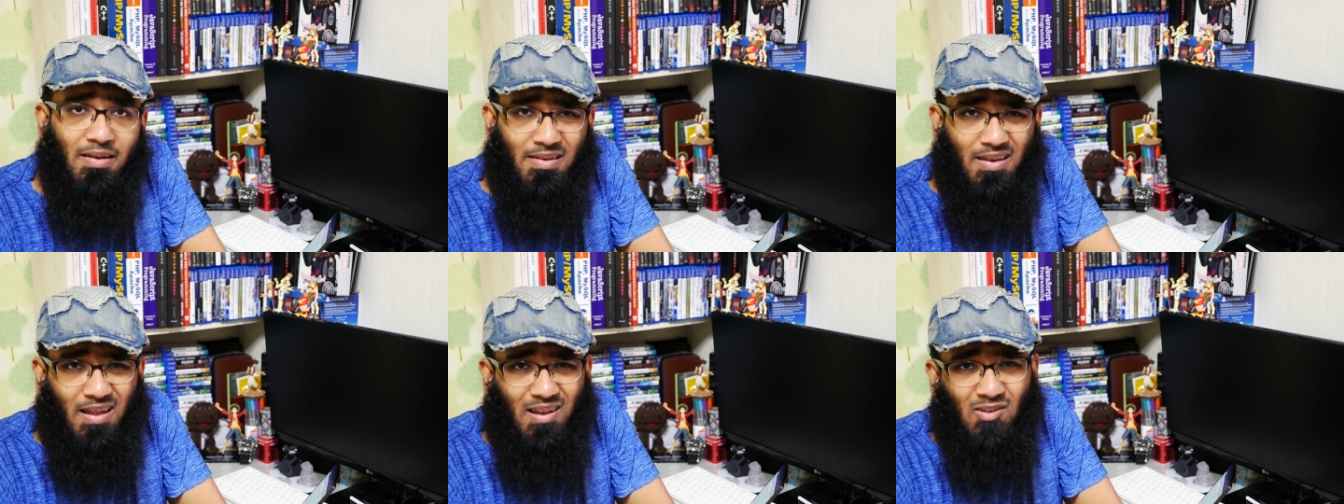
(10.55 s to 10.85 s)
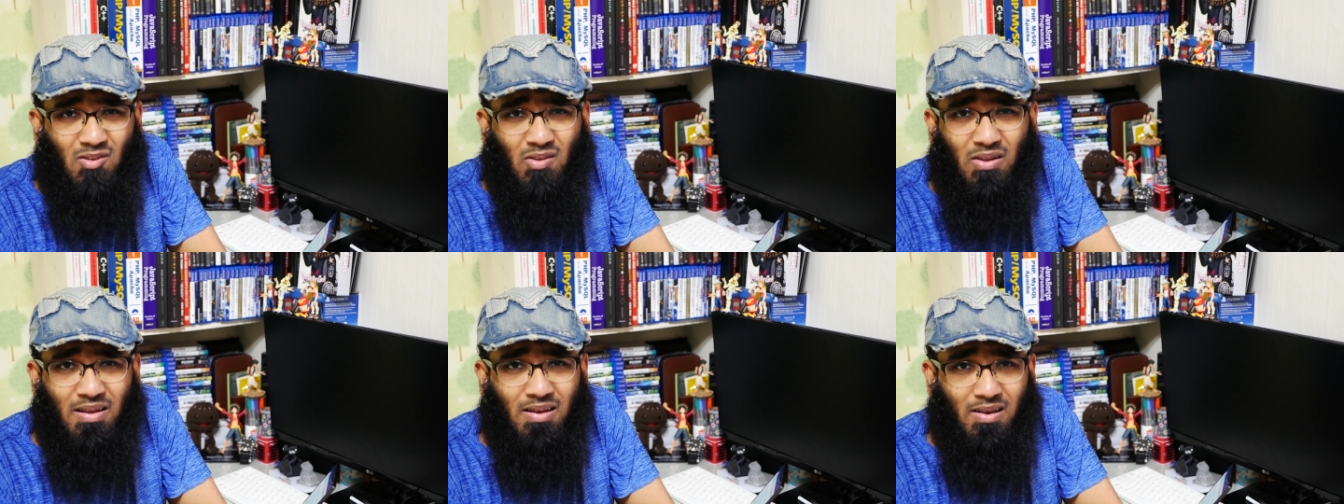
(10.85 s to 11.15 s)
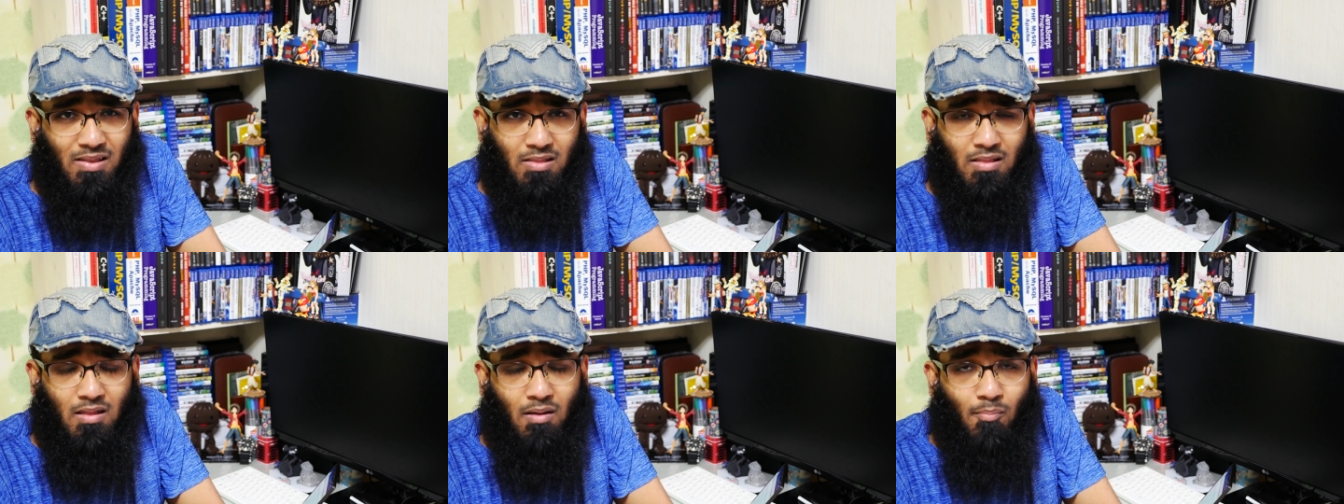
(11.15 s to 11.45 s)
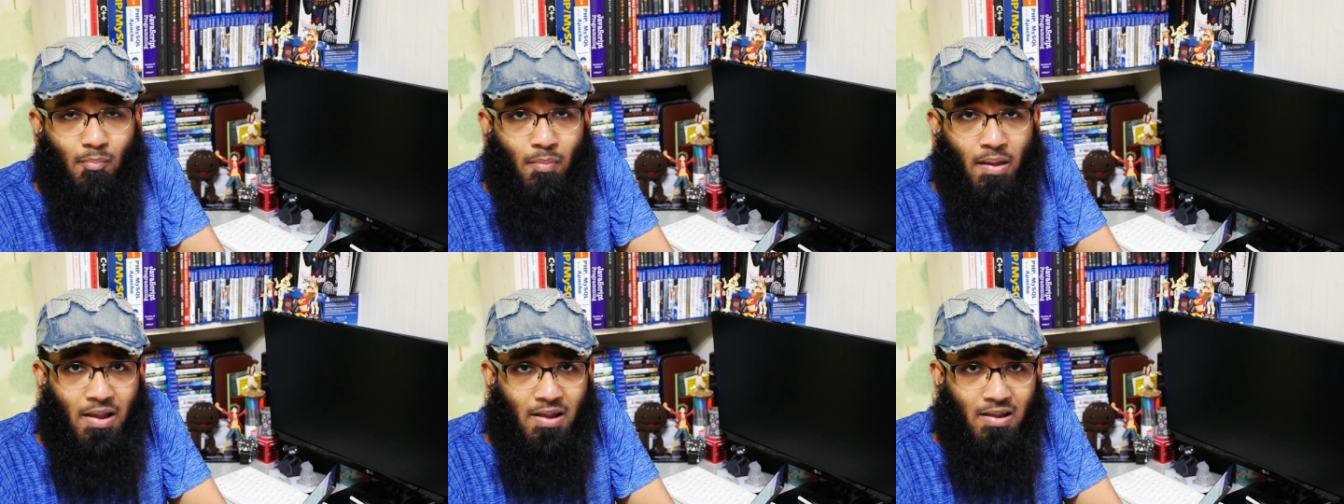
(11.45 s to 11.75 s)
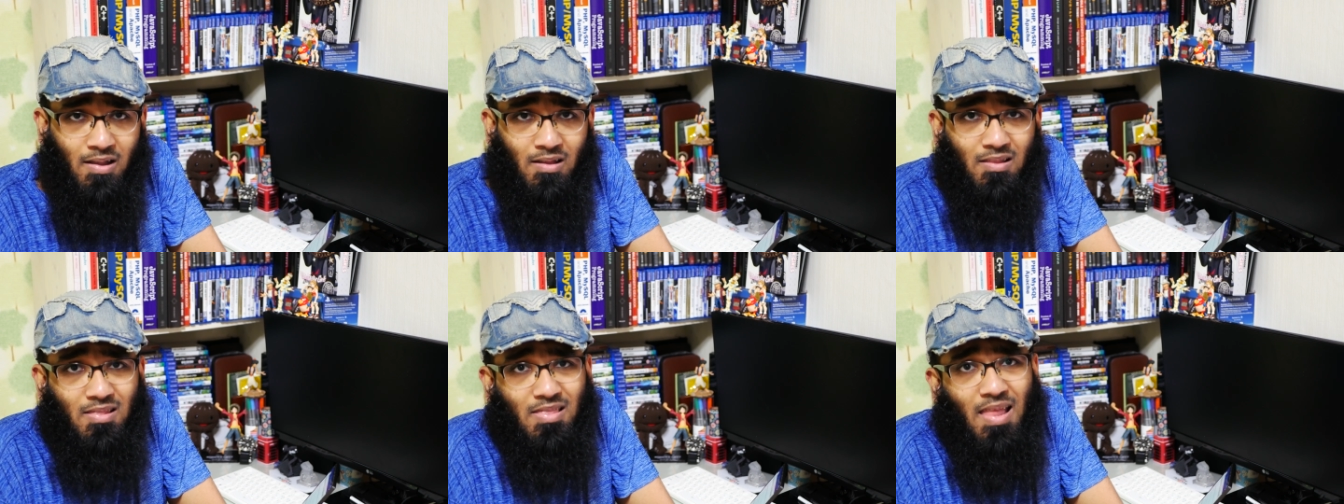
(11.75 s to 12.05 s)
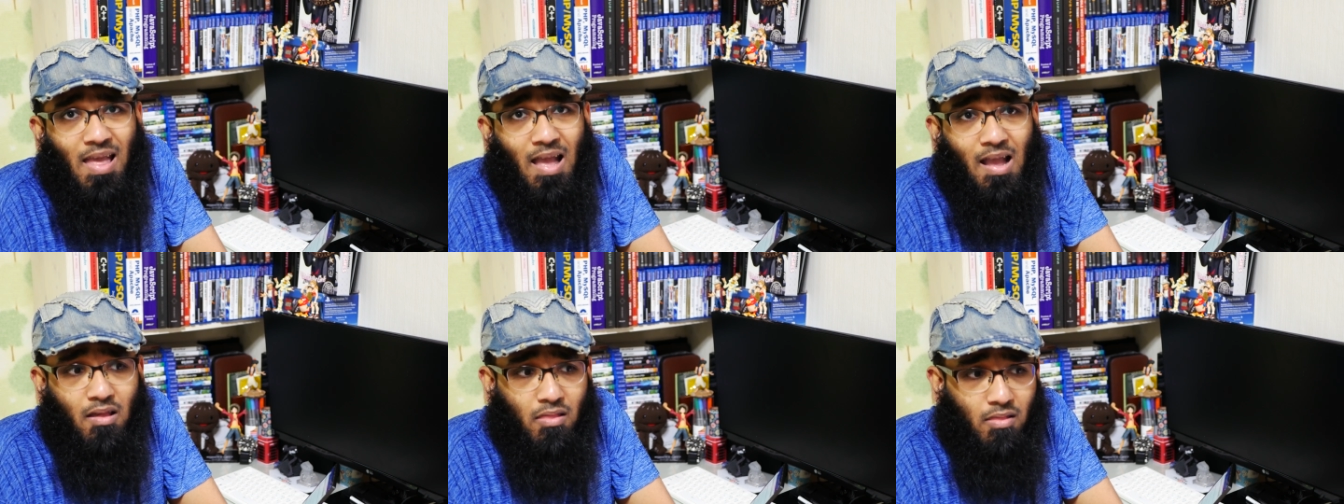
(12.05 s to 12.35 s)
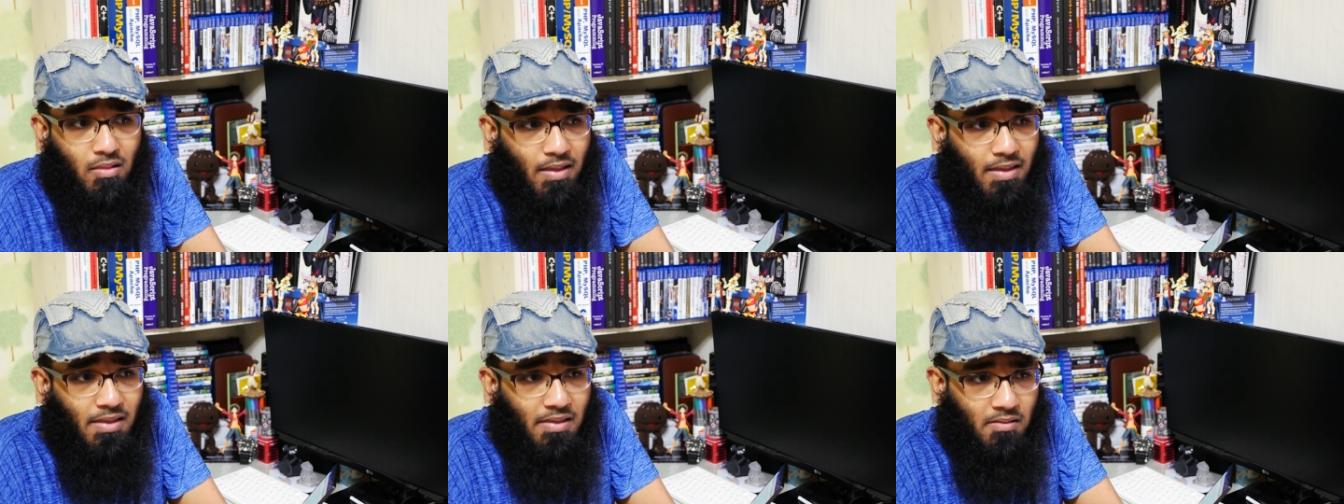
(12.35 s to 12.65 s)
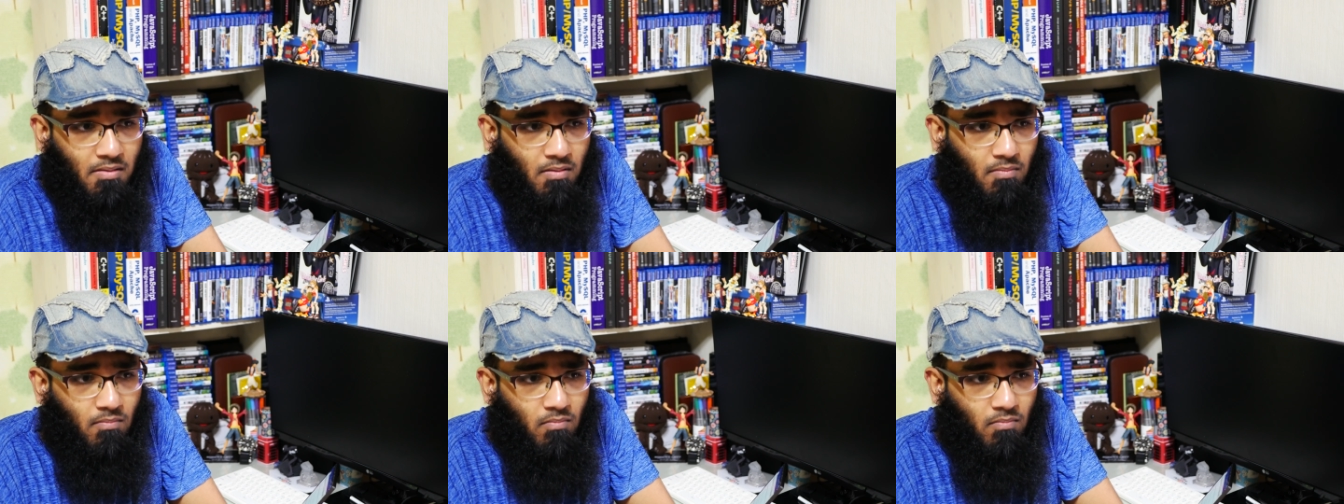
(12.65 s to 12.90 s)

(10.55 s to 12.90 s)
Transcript: nanodegree is the big next thing